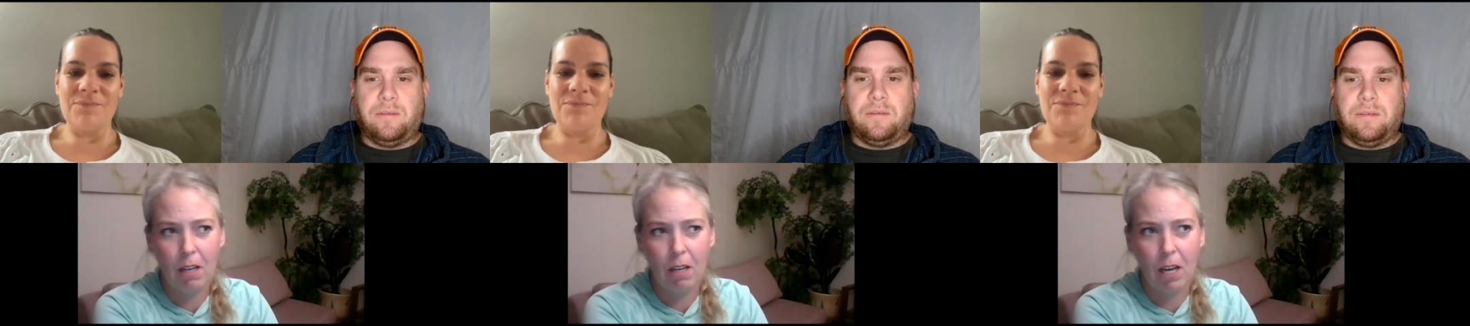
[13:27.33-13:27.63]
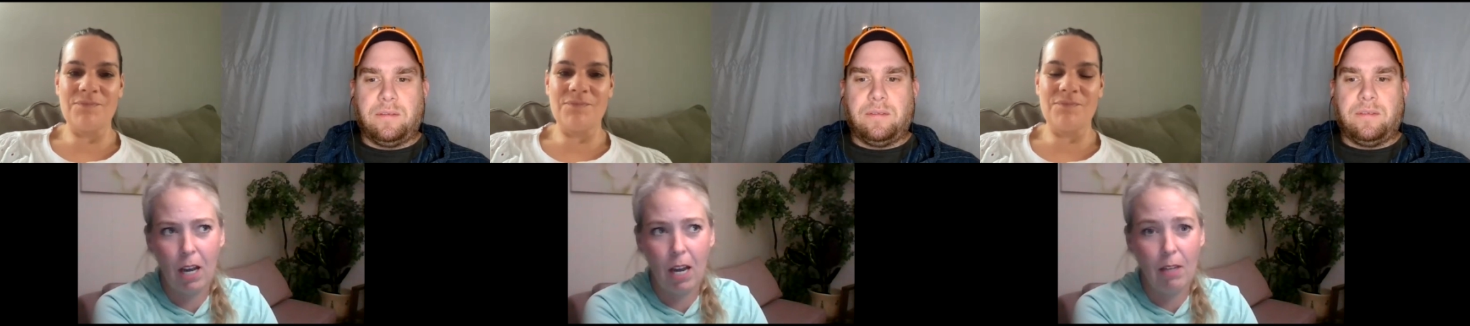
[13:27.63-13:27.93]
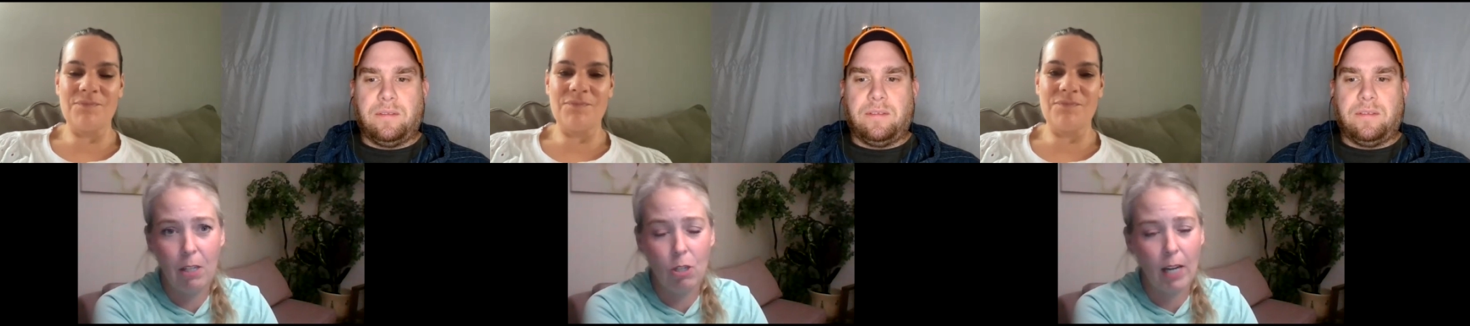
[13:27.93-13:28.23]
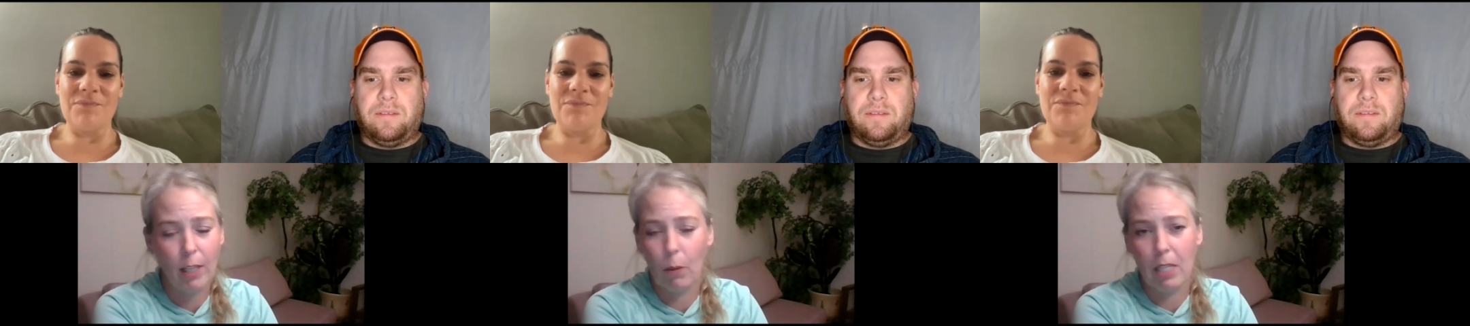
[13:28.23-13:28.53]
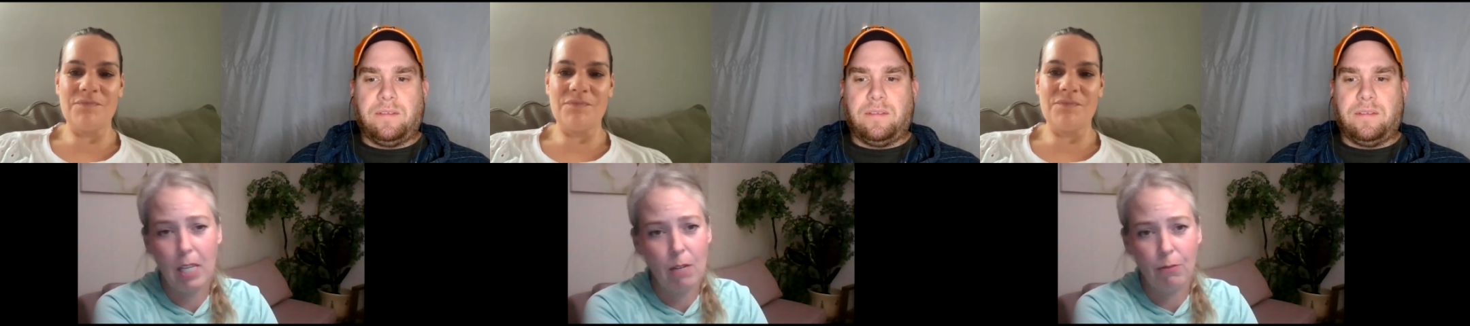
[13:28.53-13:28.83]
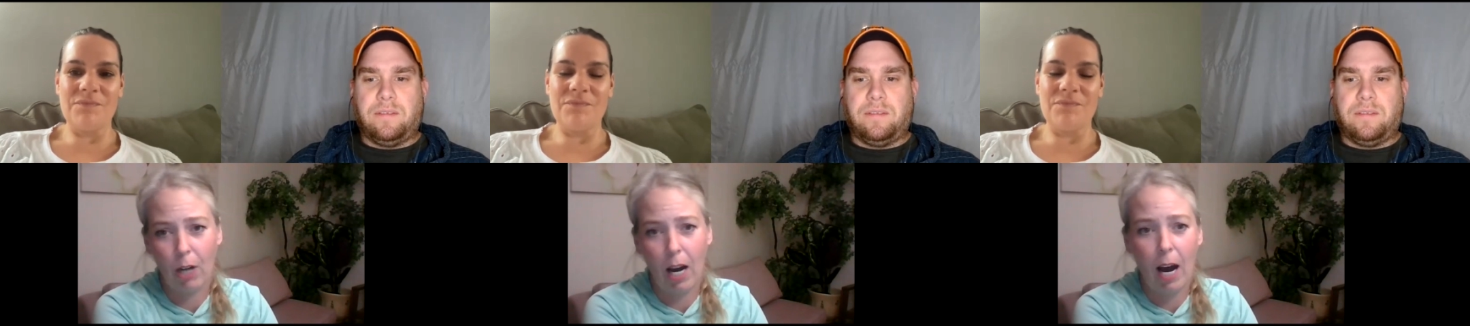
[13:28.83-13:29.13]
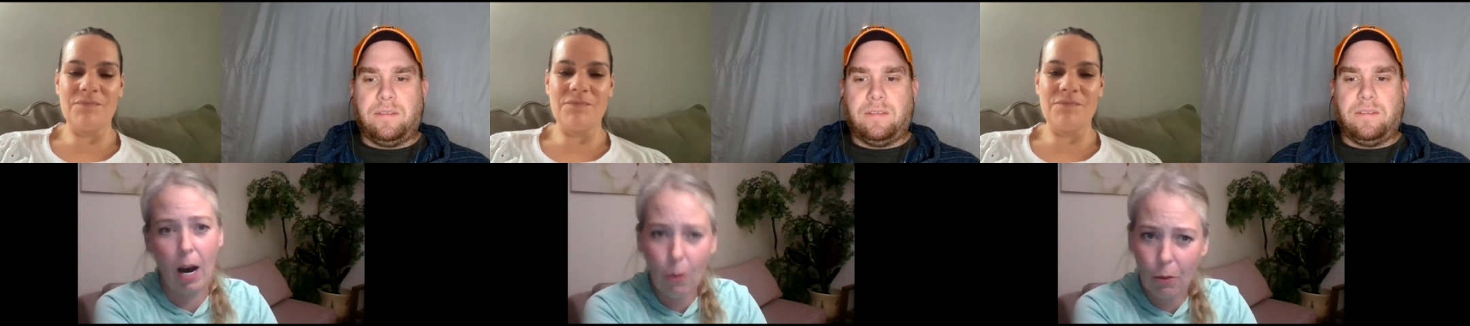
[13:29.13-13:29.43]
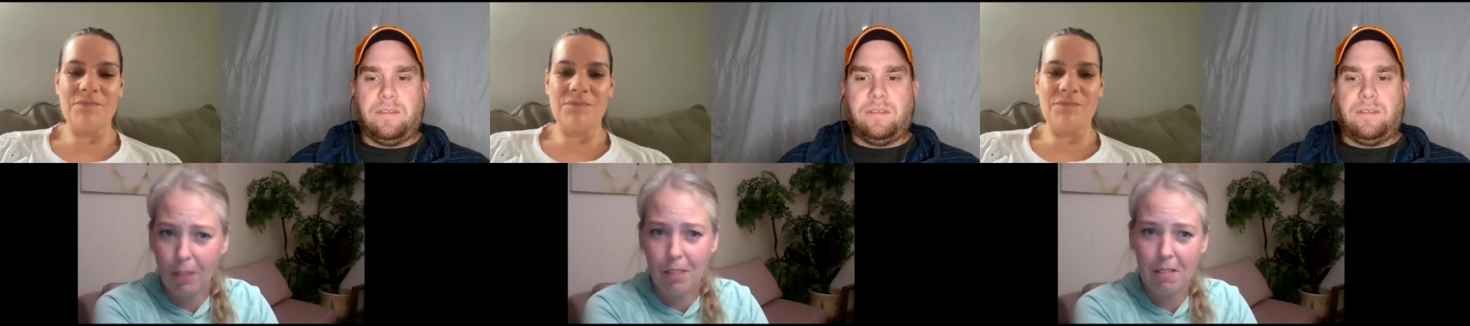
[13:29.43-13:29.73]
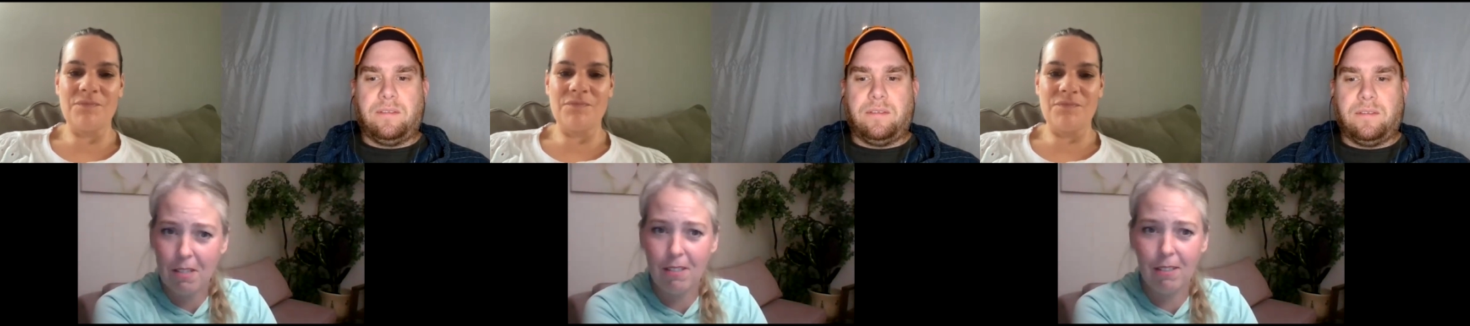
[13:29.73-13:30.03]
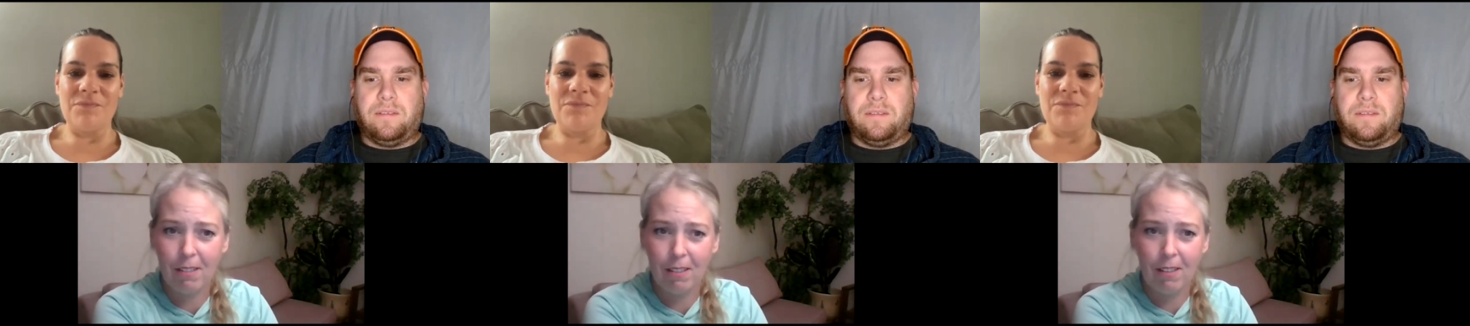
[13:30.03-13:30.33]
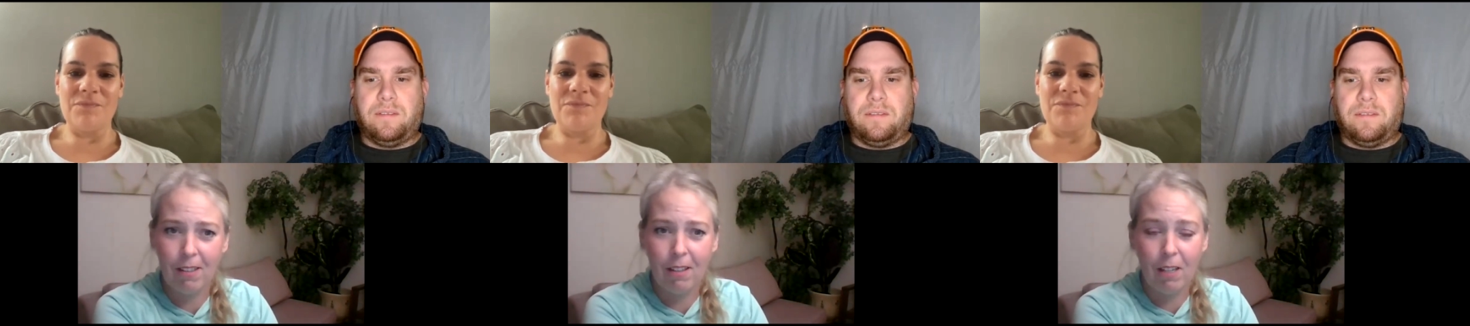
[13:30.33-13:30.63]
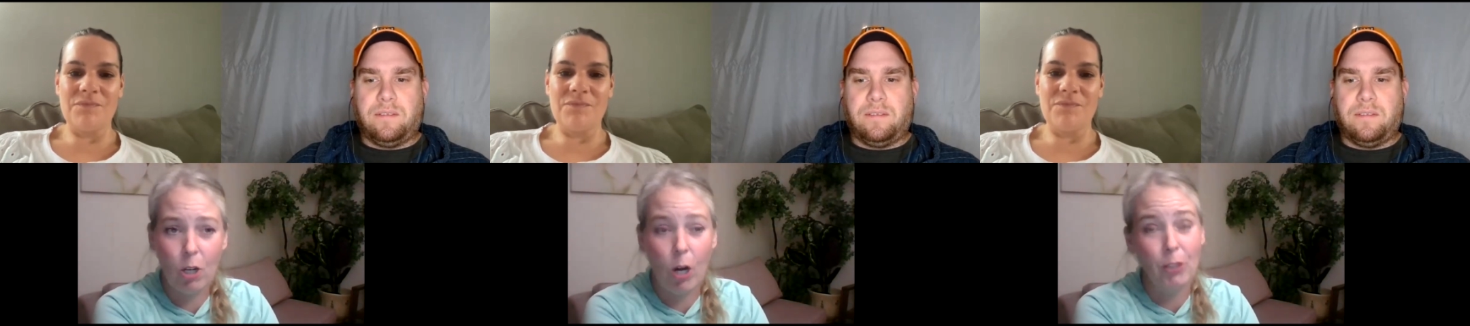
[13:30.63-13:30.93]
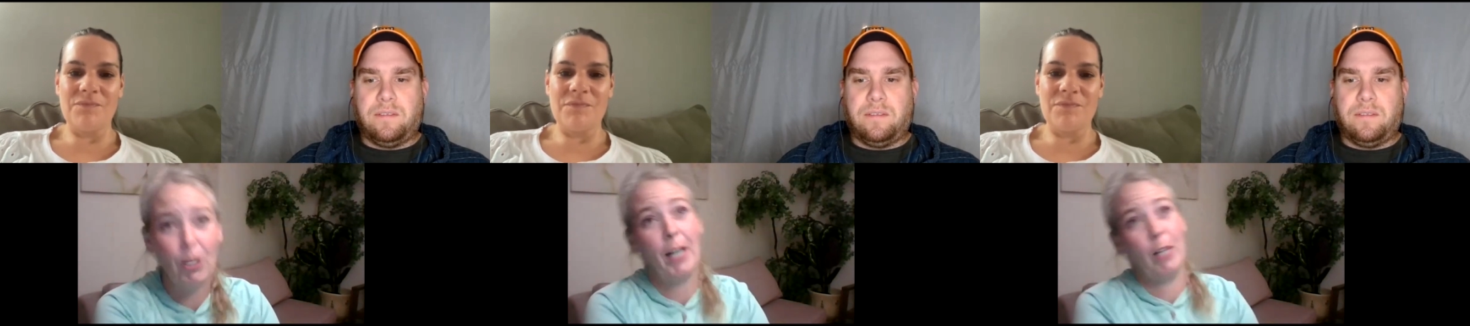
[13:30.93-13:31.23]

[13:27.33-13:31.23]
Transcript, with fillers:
Speaker 1: Mm-hmm. And then you're not going to want to eat for hours. You're also not going to